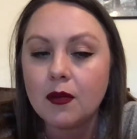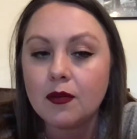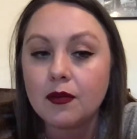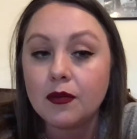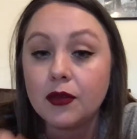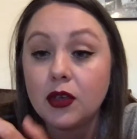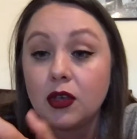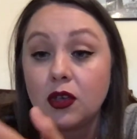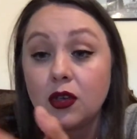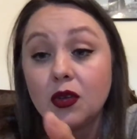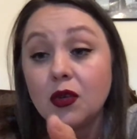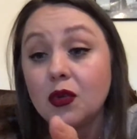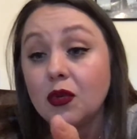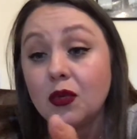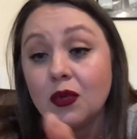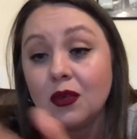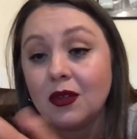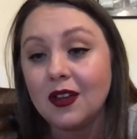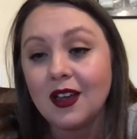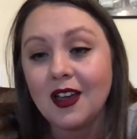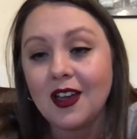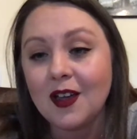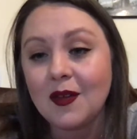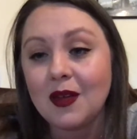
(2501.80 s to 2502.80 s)

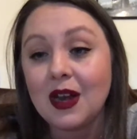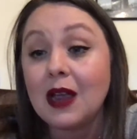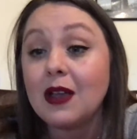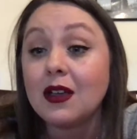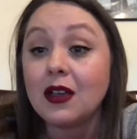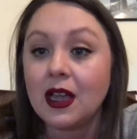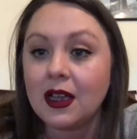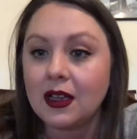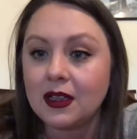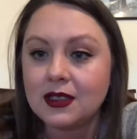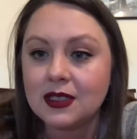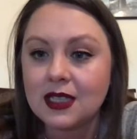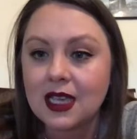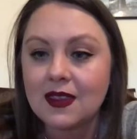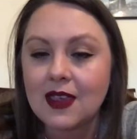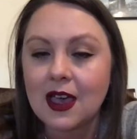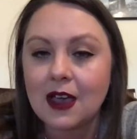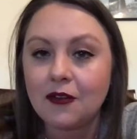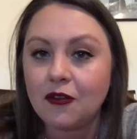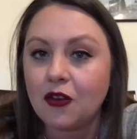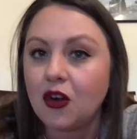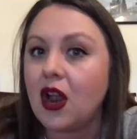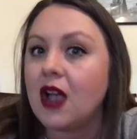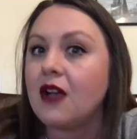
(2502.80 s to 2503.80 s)
you. And I say
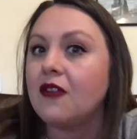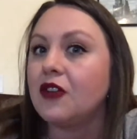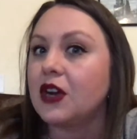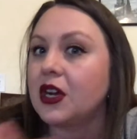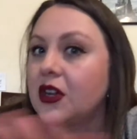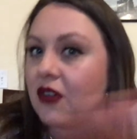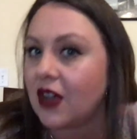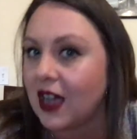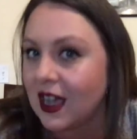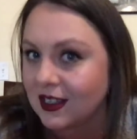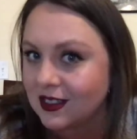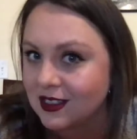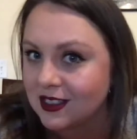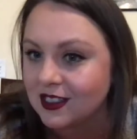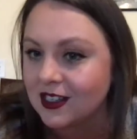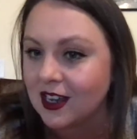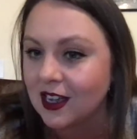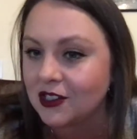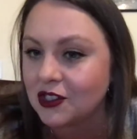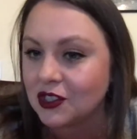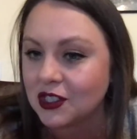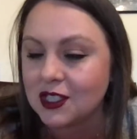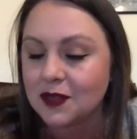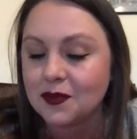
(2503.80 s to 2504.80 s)
that for every class,
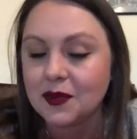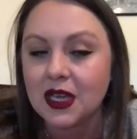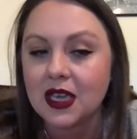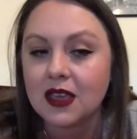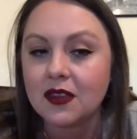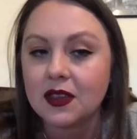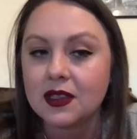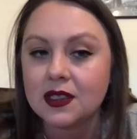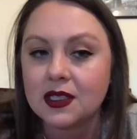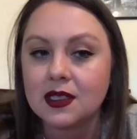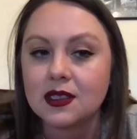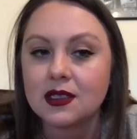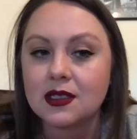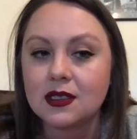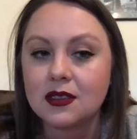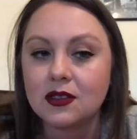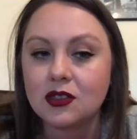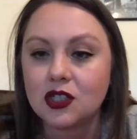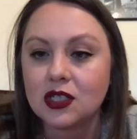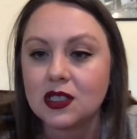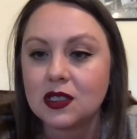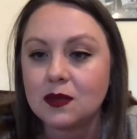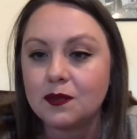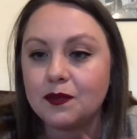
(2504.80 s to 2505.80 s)
not just me. This is
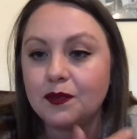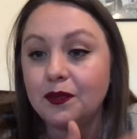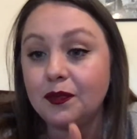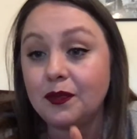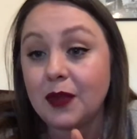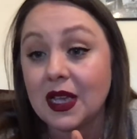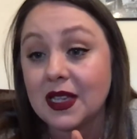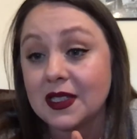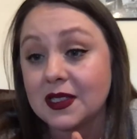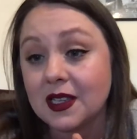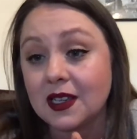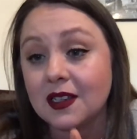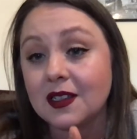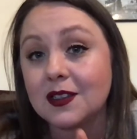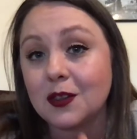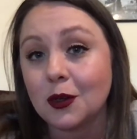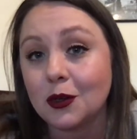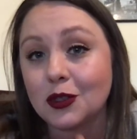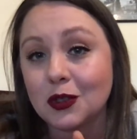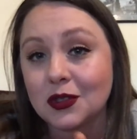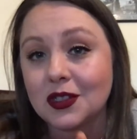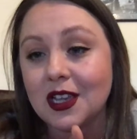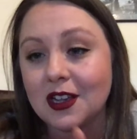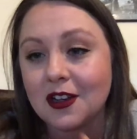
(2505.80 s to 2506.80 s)
just basic
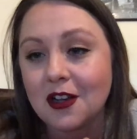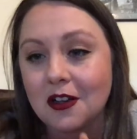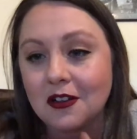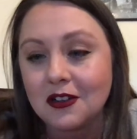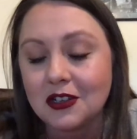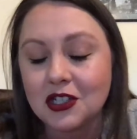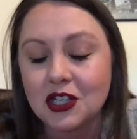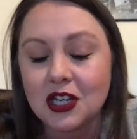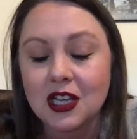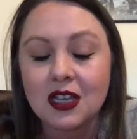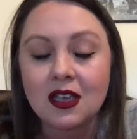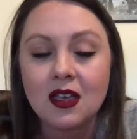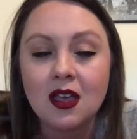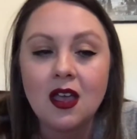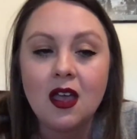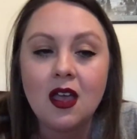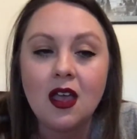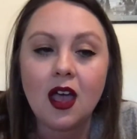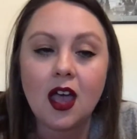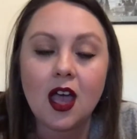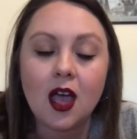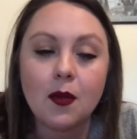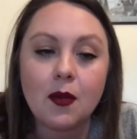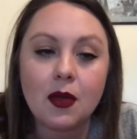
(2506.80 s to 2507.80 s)
social psychology
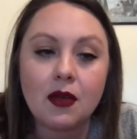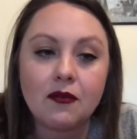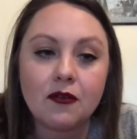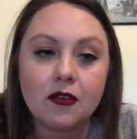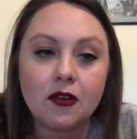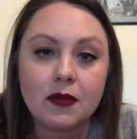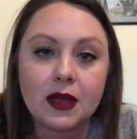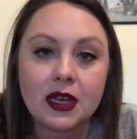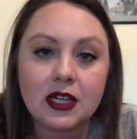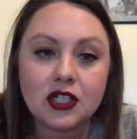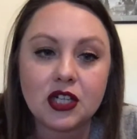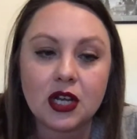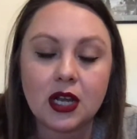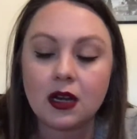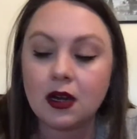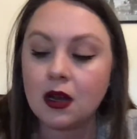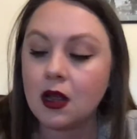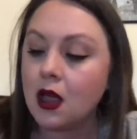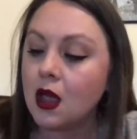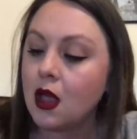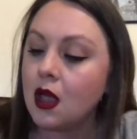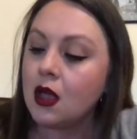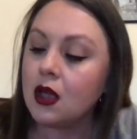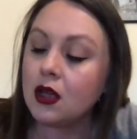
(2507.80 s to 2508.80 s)
information.
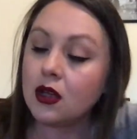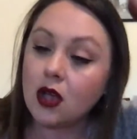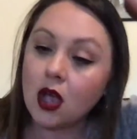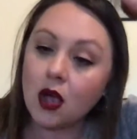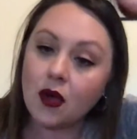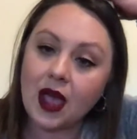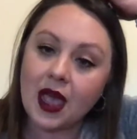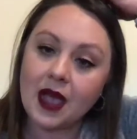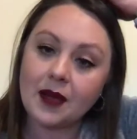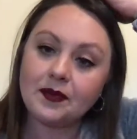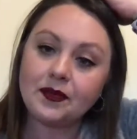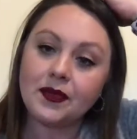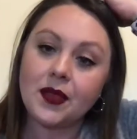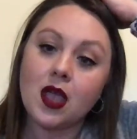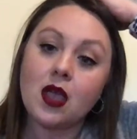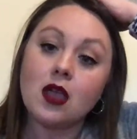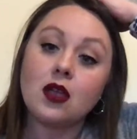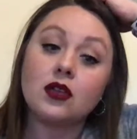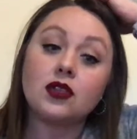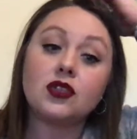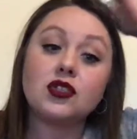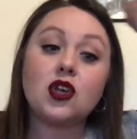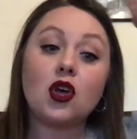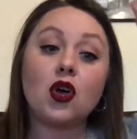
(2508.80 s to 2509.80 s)
Okay.
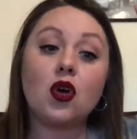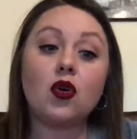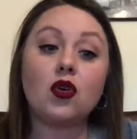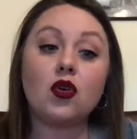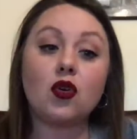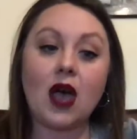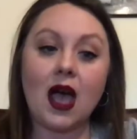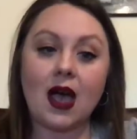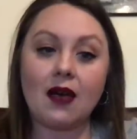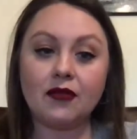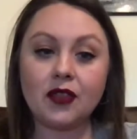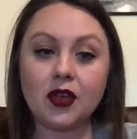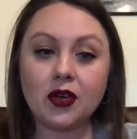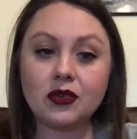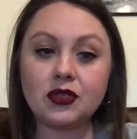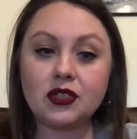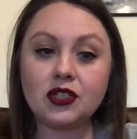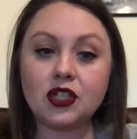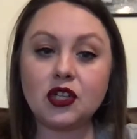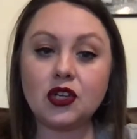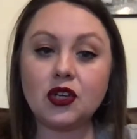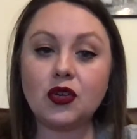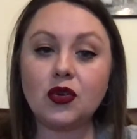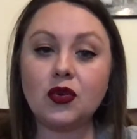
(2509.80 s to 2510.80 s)
So you'll have those
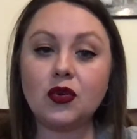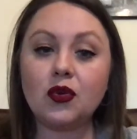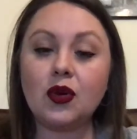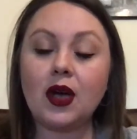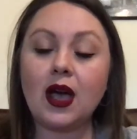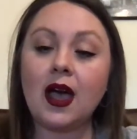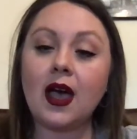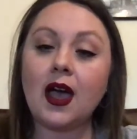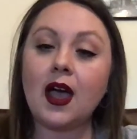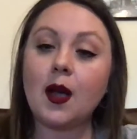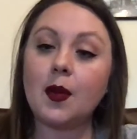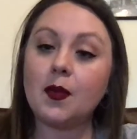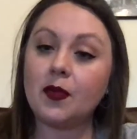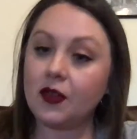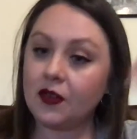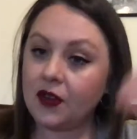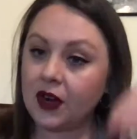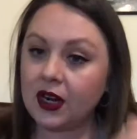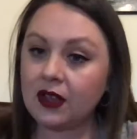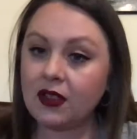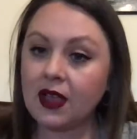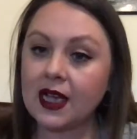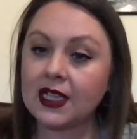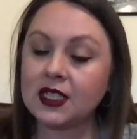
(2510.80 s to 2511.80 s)
due the
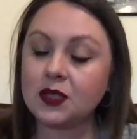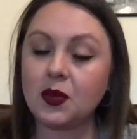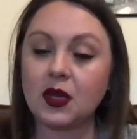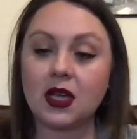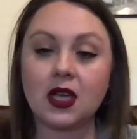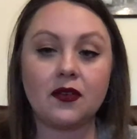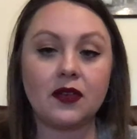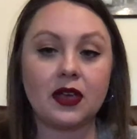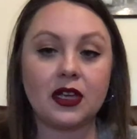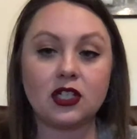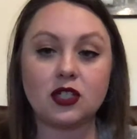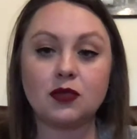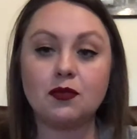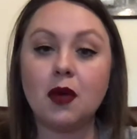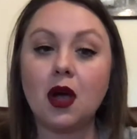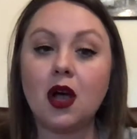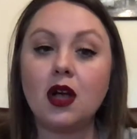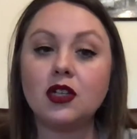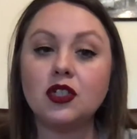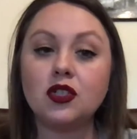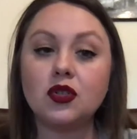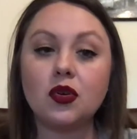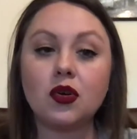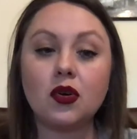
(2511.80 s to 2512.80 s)
very last week of each
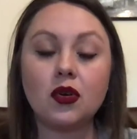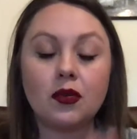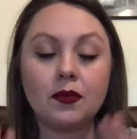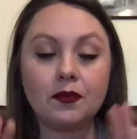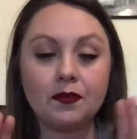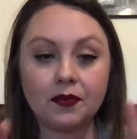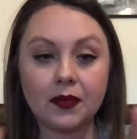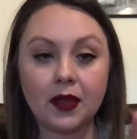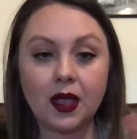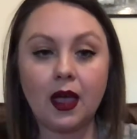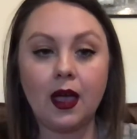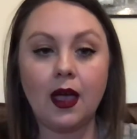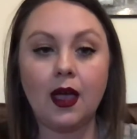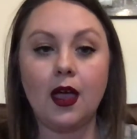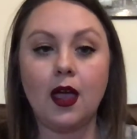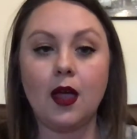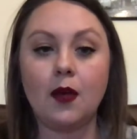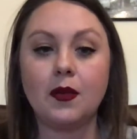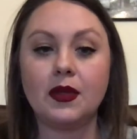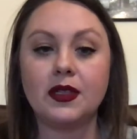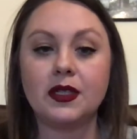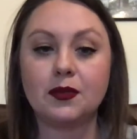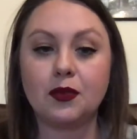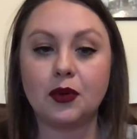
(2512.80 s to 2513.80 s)
module.
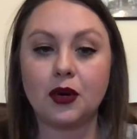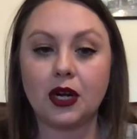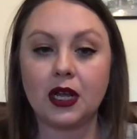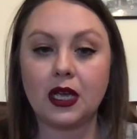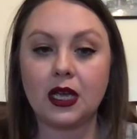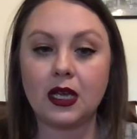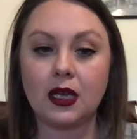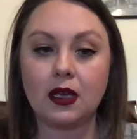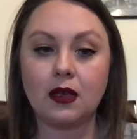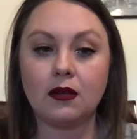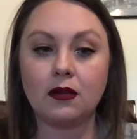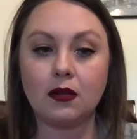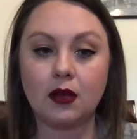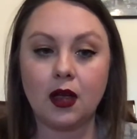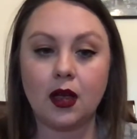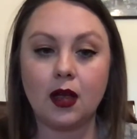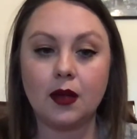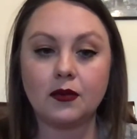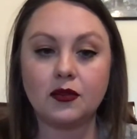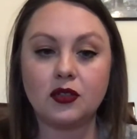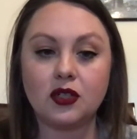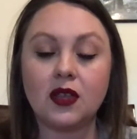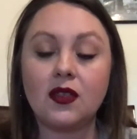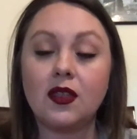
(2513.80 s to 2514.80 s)
It's pretty,
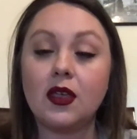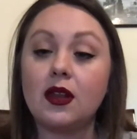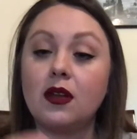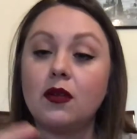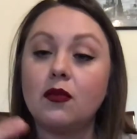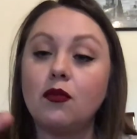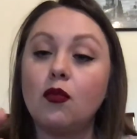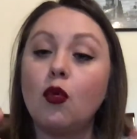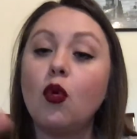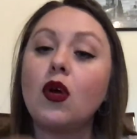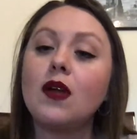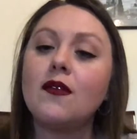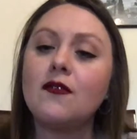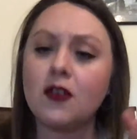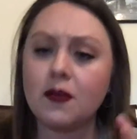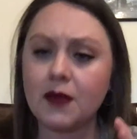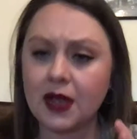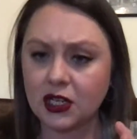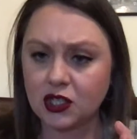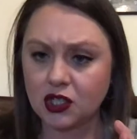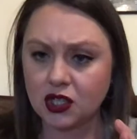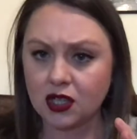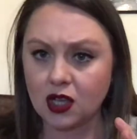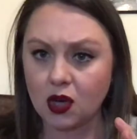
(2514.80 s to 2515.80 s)
and then more
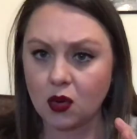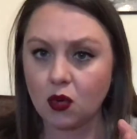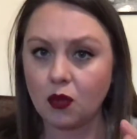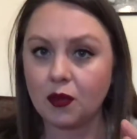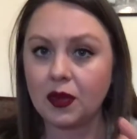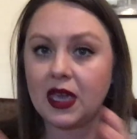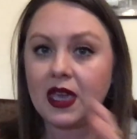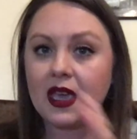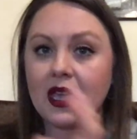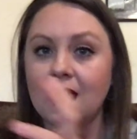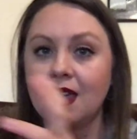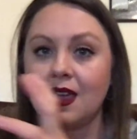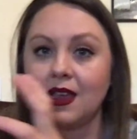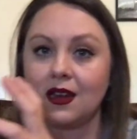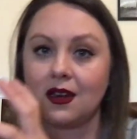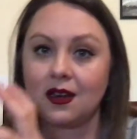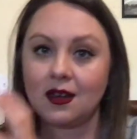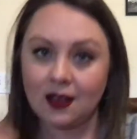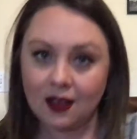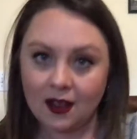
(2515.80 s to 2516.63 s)
information that will be in